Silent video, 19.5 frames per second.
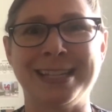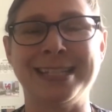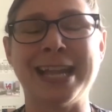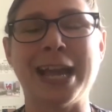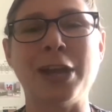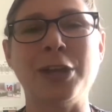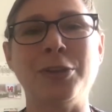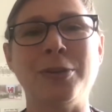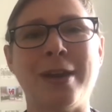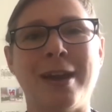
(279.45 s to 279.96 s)

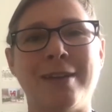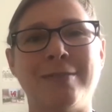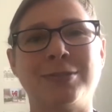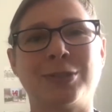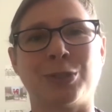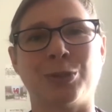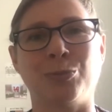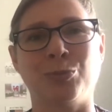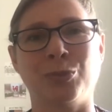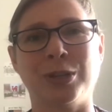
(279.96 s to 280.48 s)
now you have
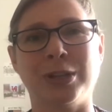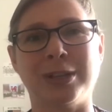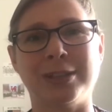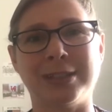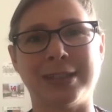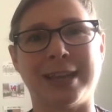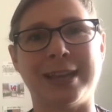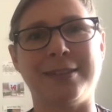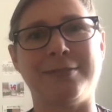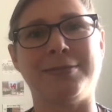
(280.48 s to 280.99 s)
some real
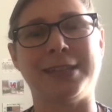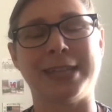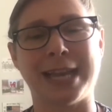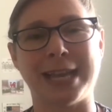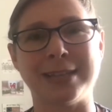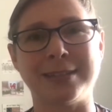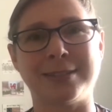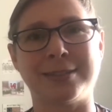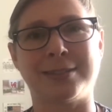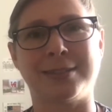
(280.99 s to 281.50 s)
life,
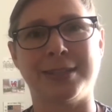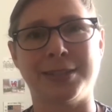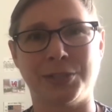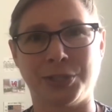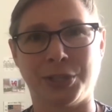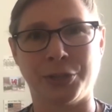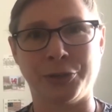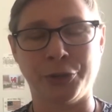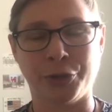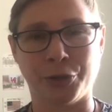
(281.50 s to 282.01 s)
yes,
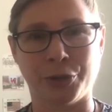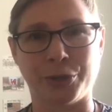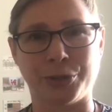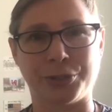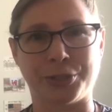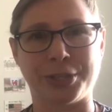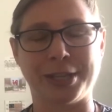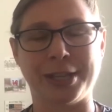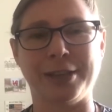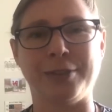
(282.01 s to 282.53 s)
this can
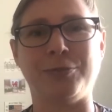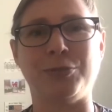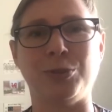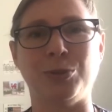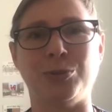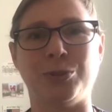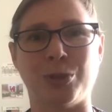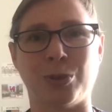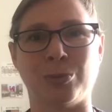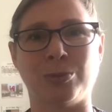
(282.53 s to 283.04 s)
hurt if
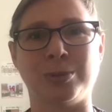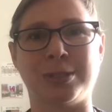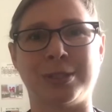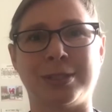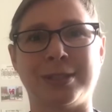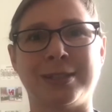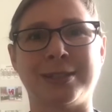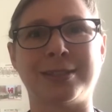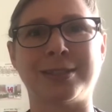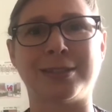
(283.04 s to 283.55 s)
you
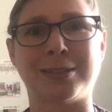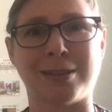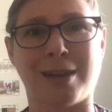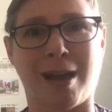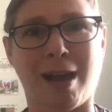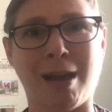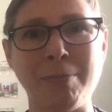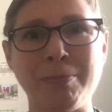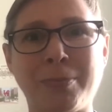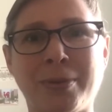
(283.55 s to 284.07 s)
don't
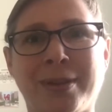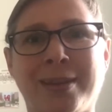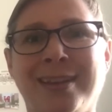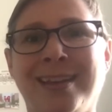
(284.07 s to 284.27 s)
stop